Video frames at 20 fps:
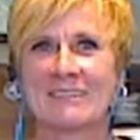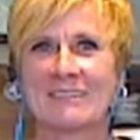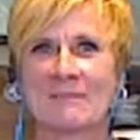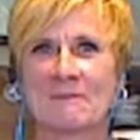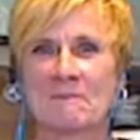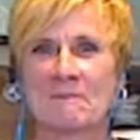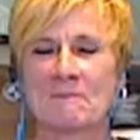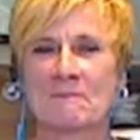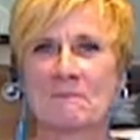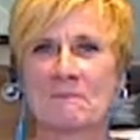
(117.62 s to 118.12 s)

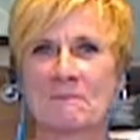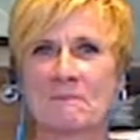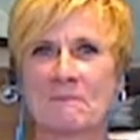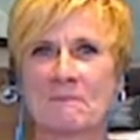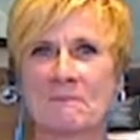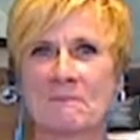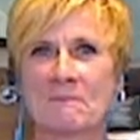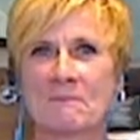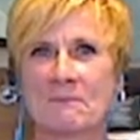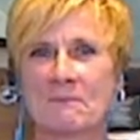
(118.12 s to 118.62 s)

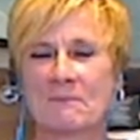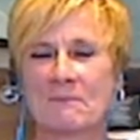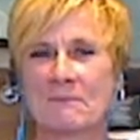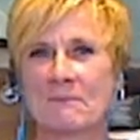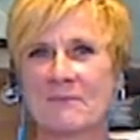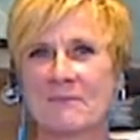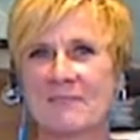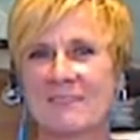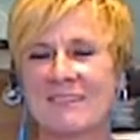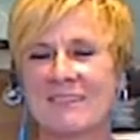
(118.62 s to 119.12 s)

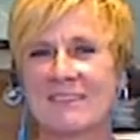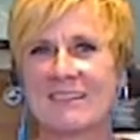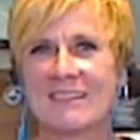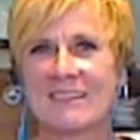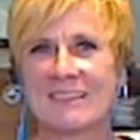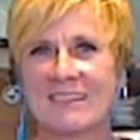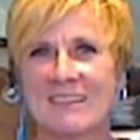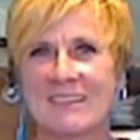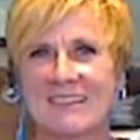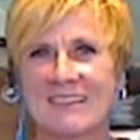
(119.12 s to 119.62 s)

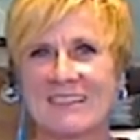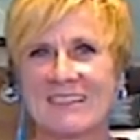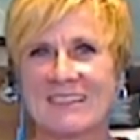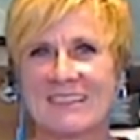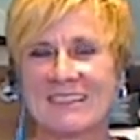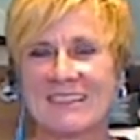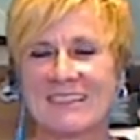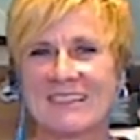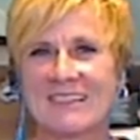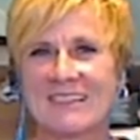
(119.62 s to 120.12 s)

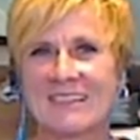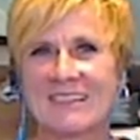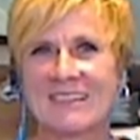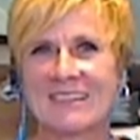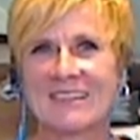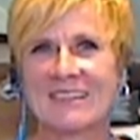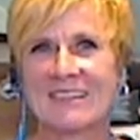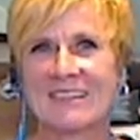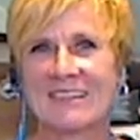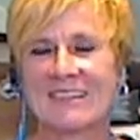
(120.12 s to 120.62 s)

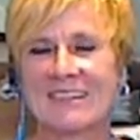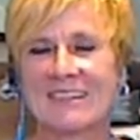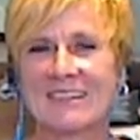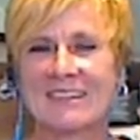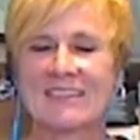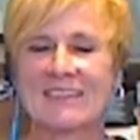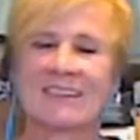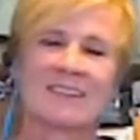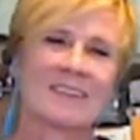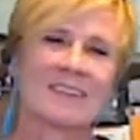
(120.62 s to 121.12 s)

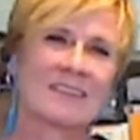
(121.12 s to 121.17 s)
This person isn't speaking.